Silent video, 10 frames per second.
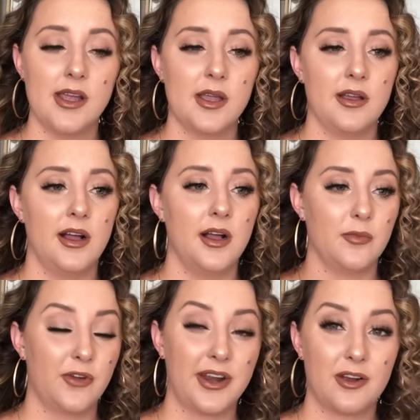
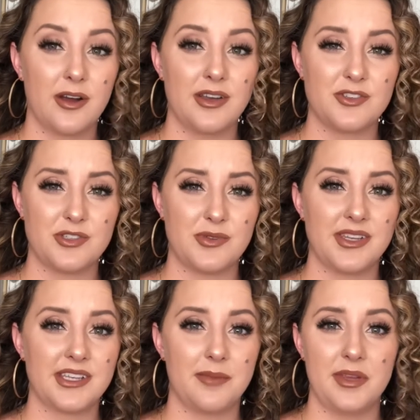Credit card interest
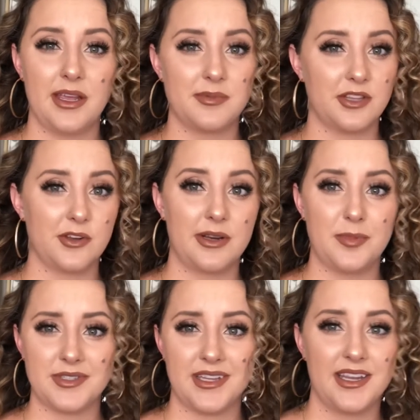rates can be up to
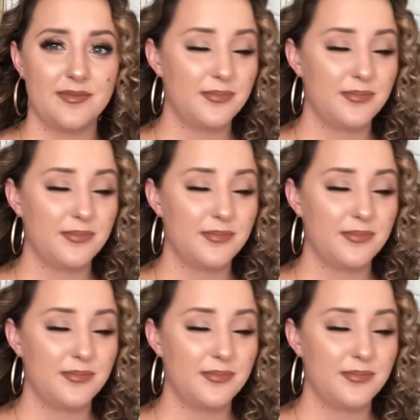30%.